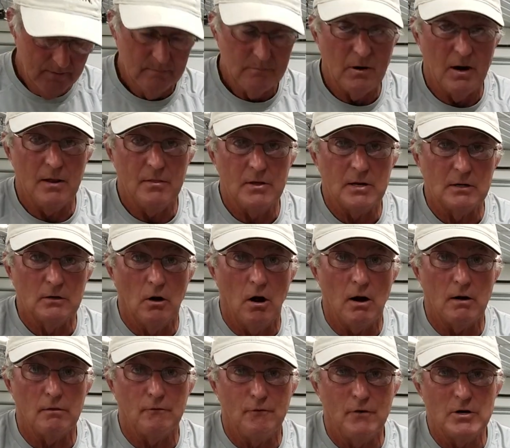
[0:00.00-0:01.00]
But I think a
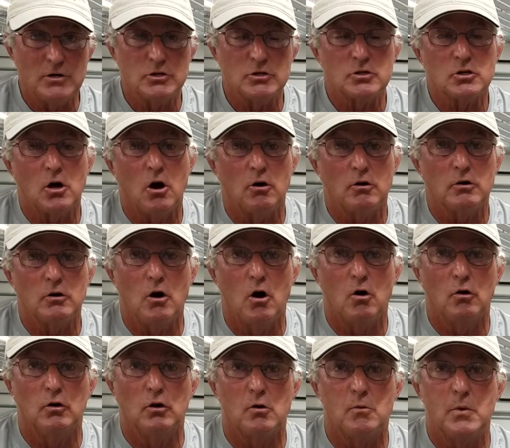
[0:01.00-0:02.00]
lot of the fish are starting to go
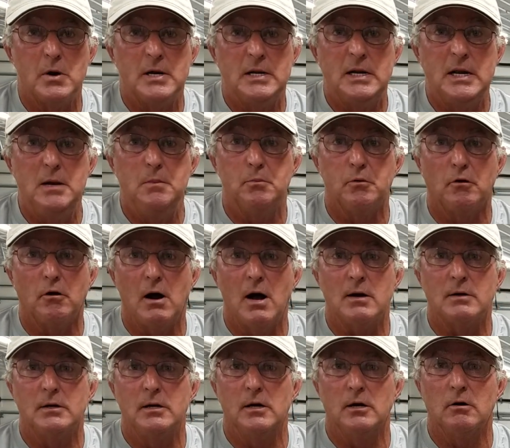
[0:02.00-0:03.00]
a little bit deeper
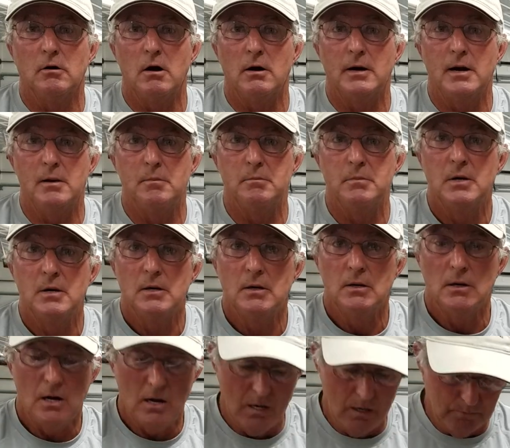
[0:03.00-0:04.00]
out there on them
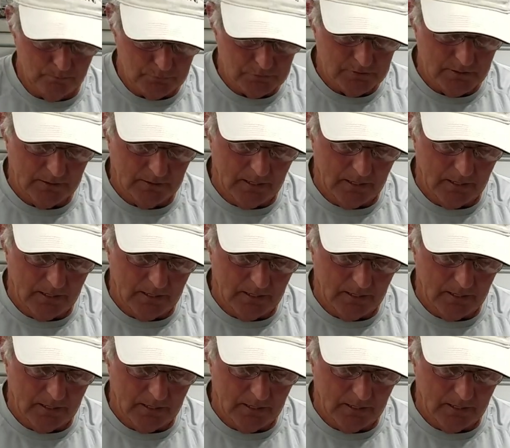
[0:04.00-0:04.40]
humps and